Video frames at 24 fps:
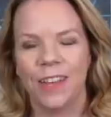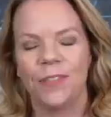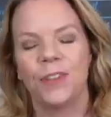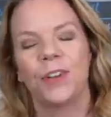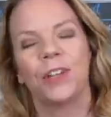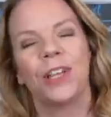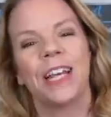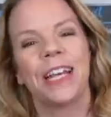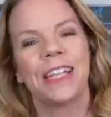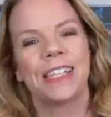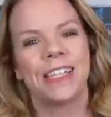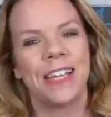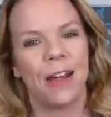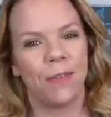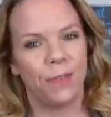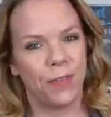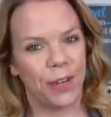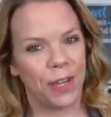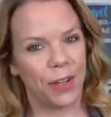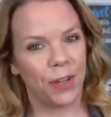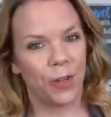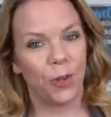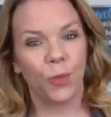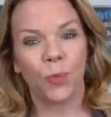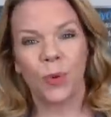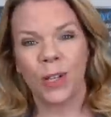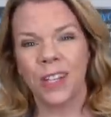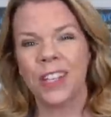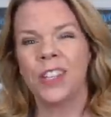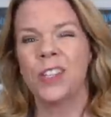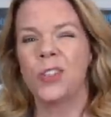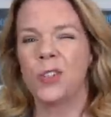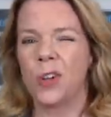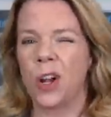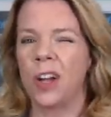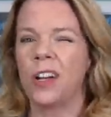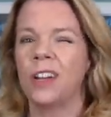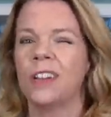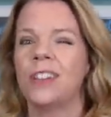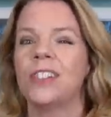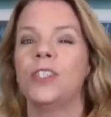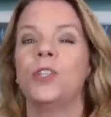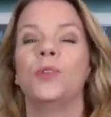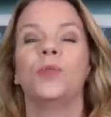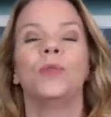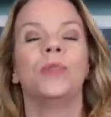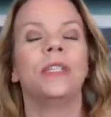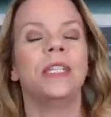If you're like Stephanie and you really struggle
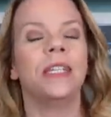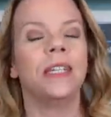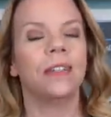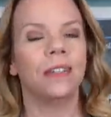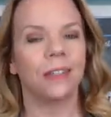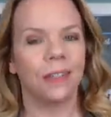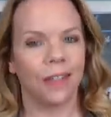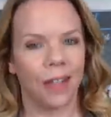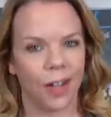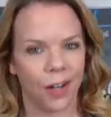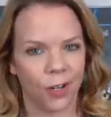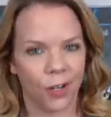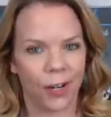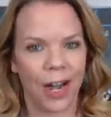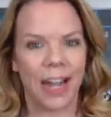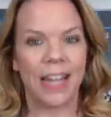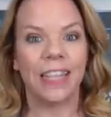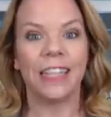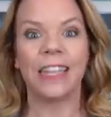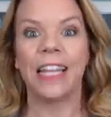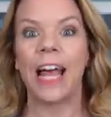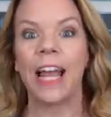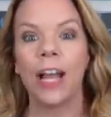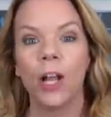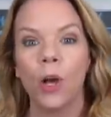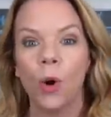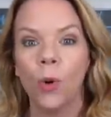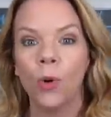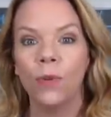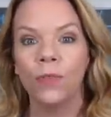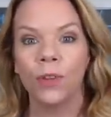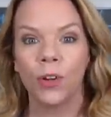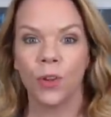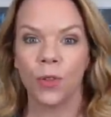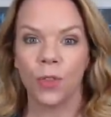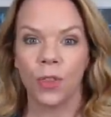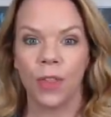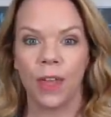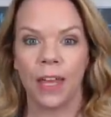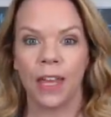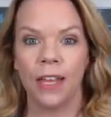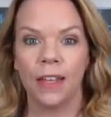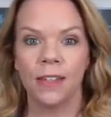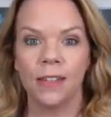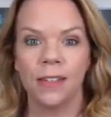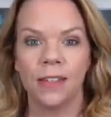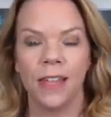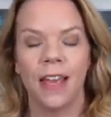to declutter and let go of your
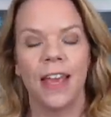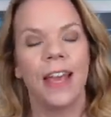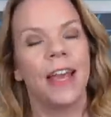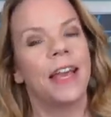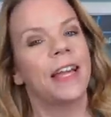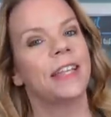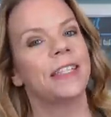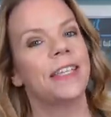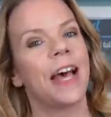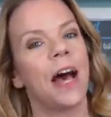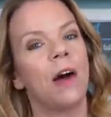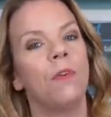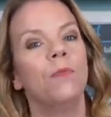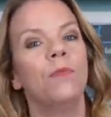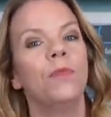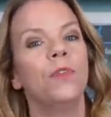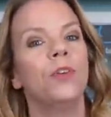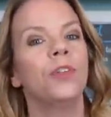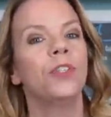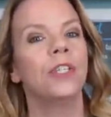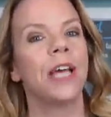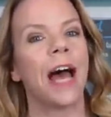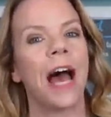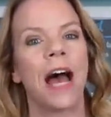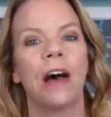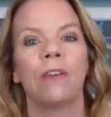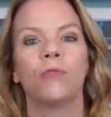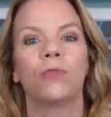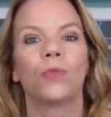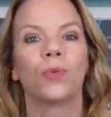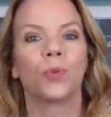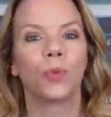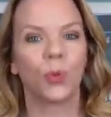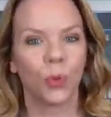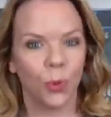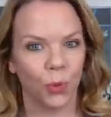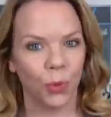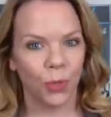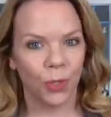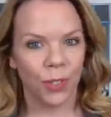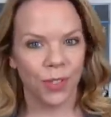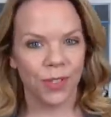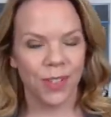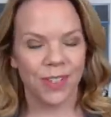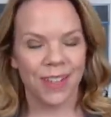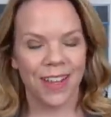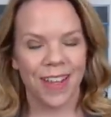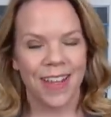things, it's helpful to have
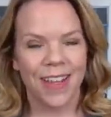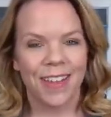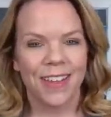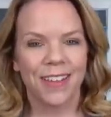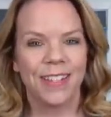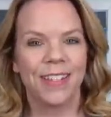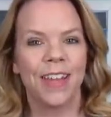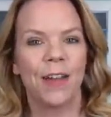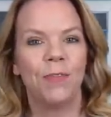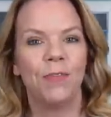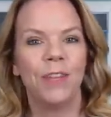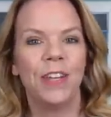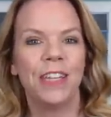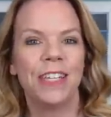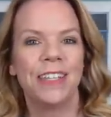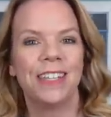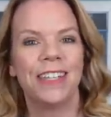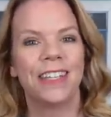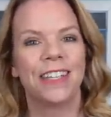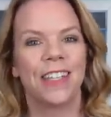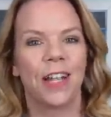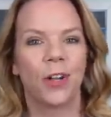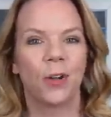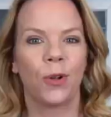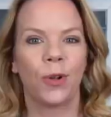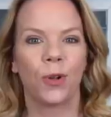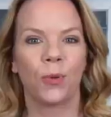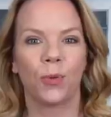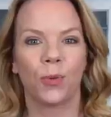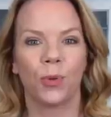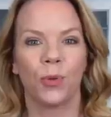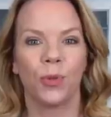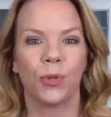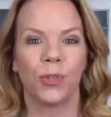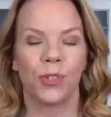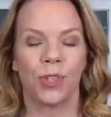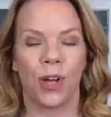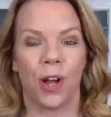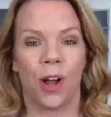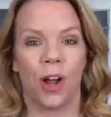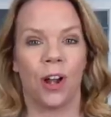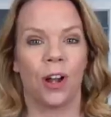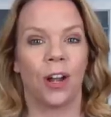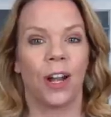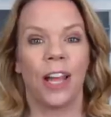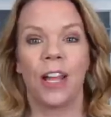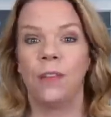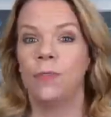rules. Stephanie's decluttering rules
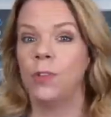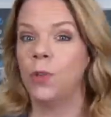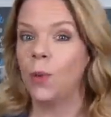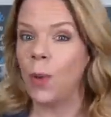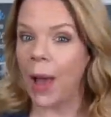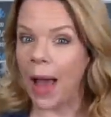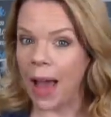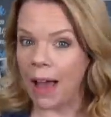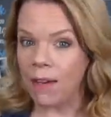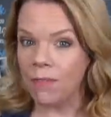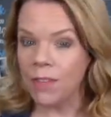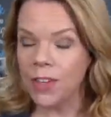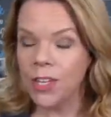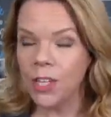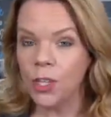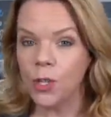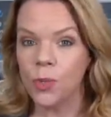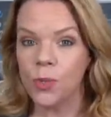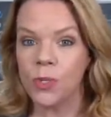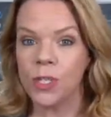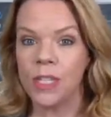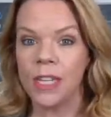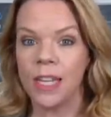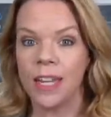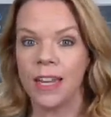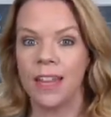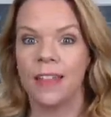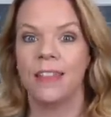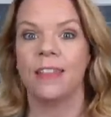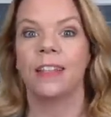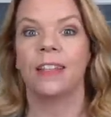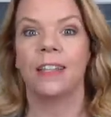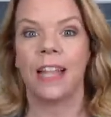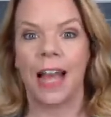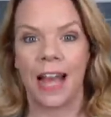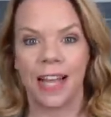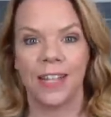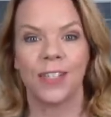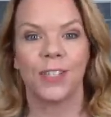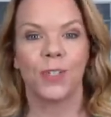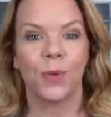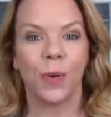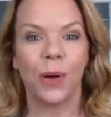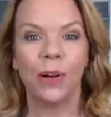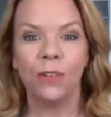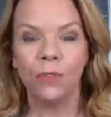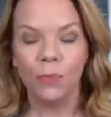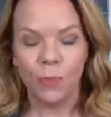are if you haven't used it in the last
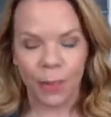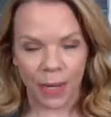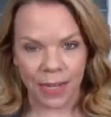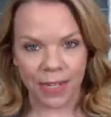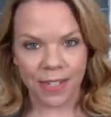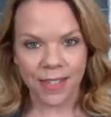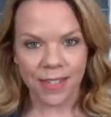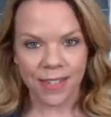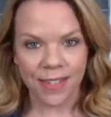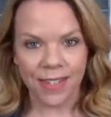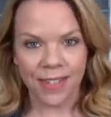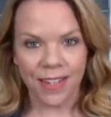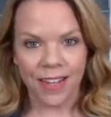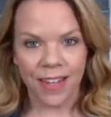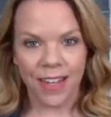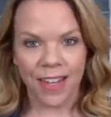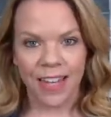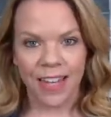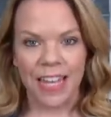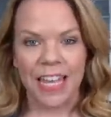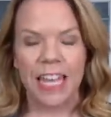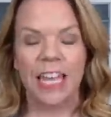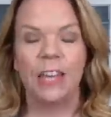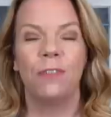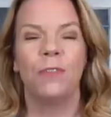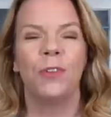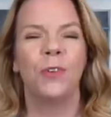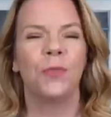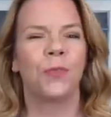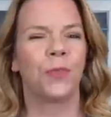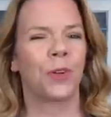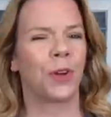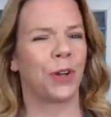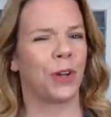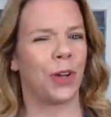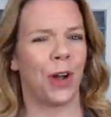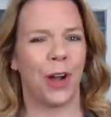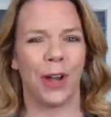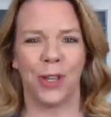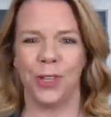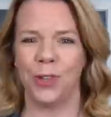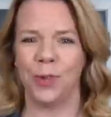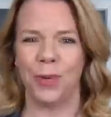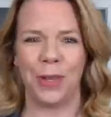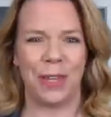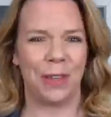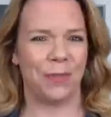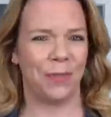12 months, if you forgot
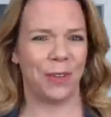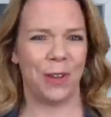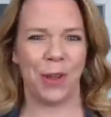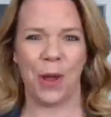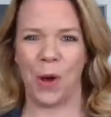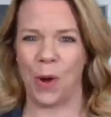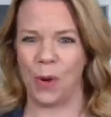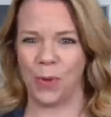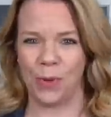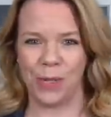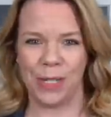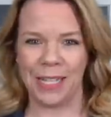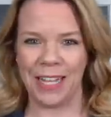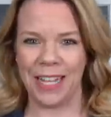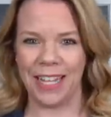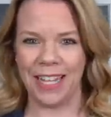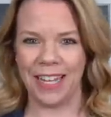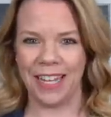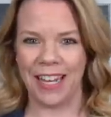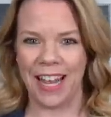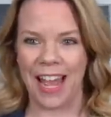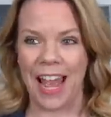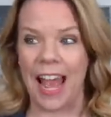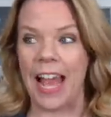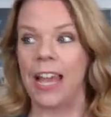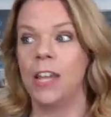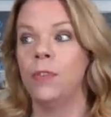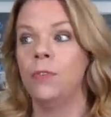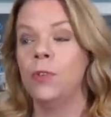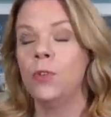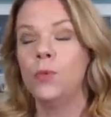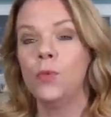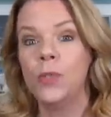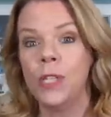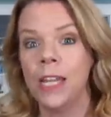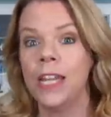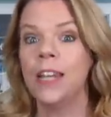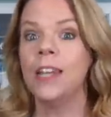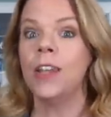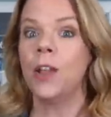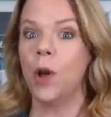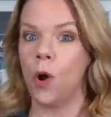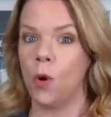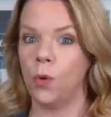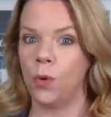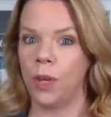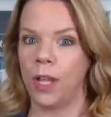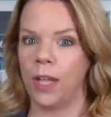you even owned it, and if you didn't
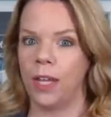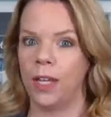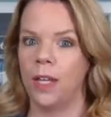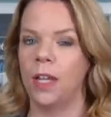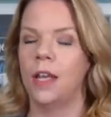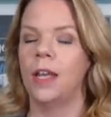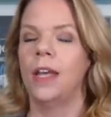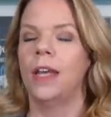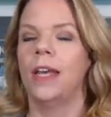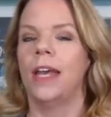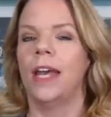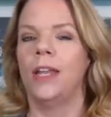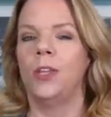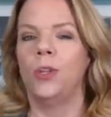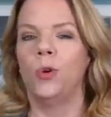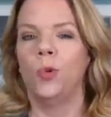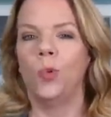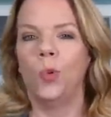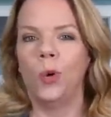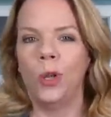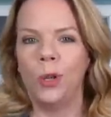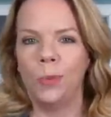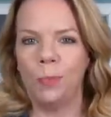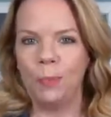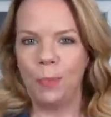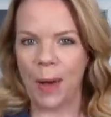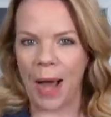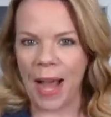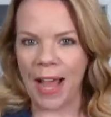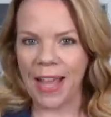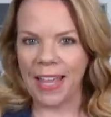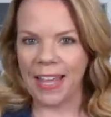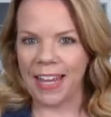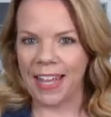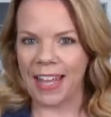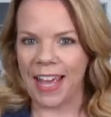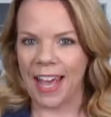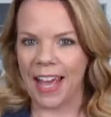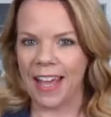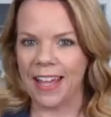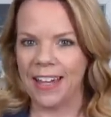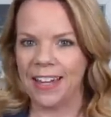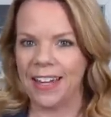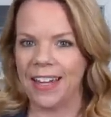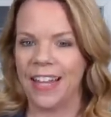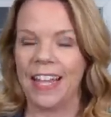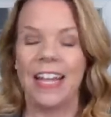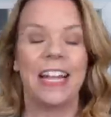own it, and you wouldn't buy it
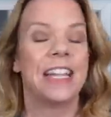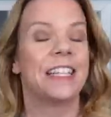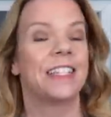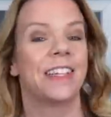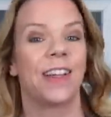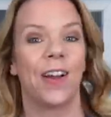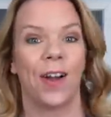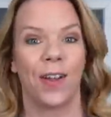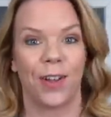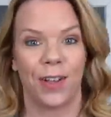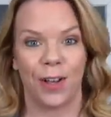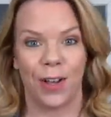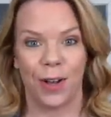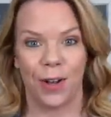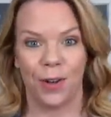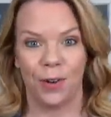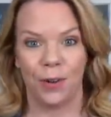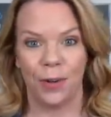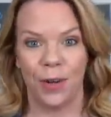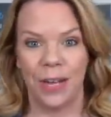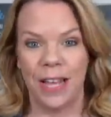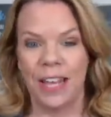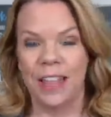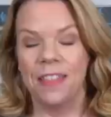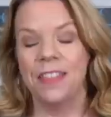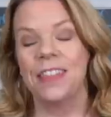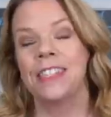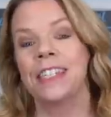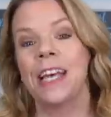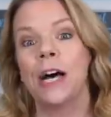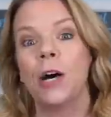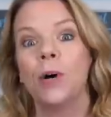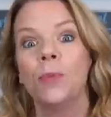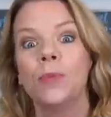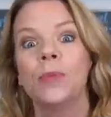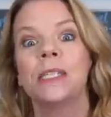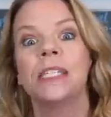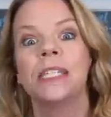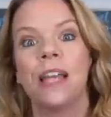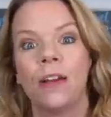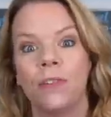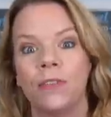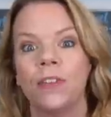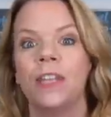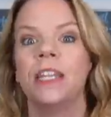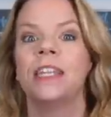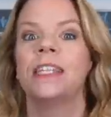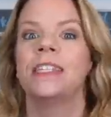again, it's gotta go. This helps
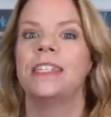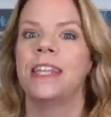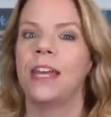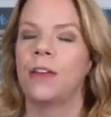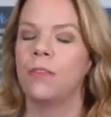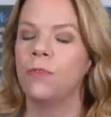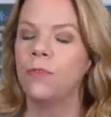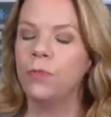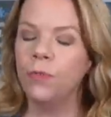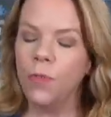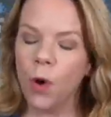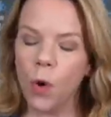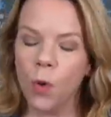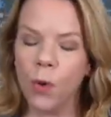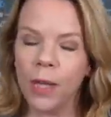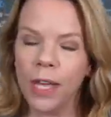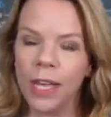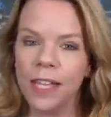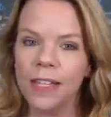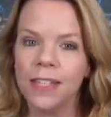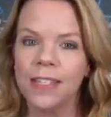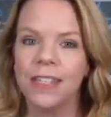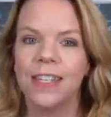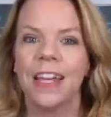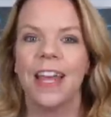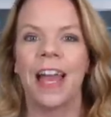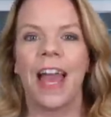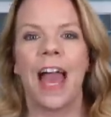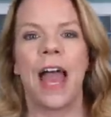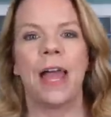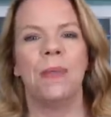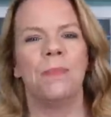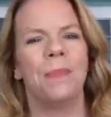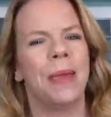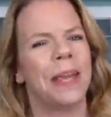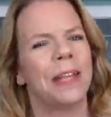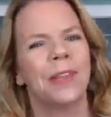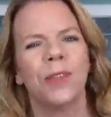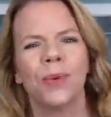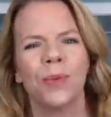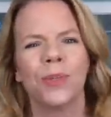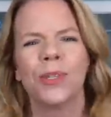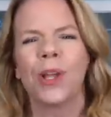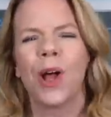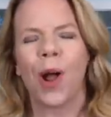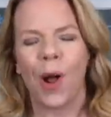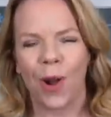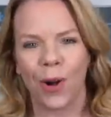Stephanie stay focused and make
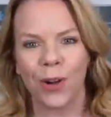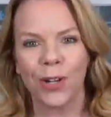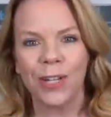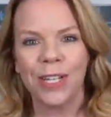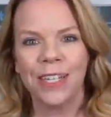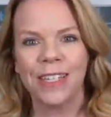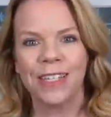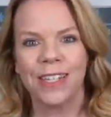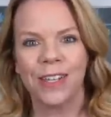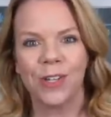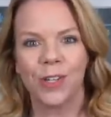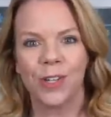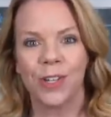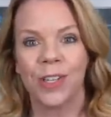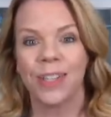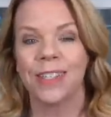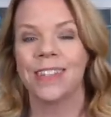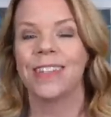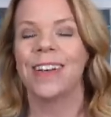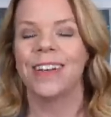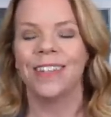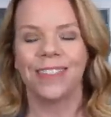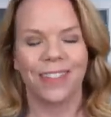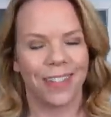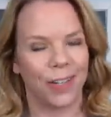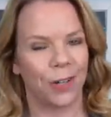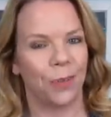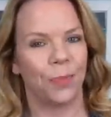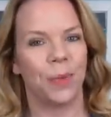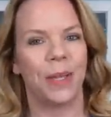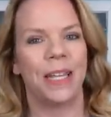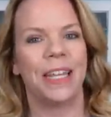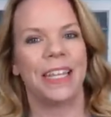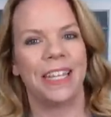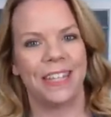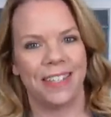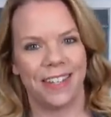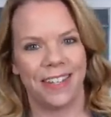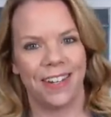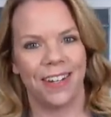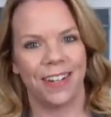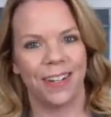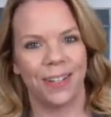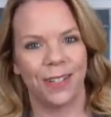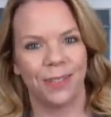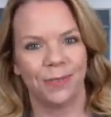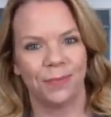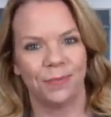those hard decisions a little bit
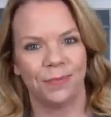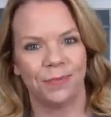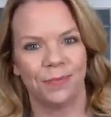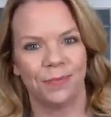easier.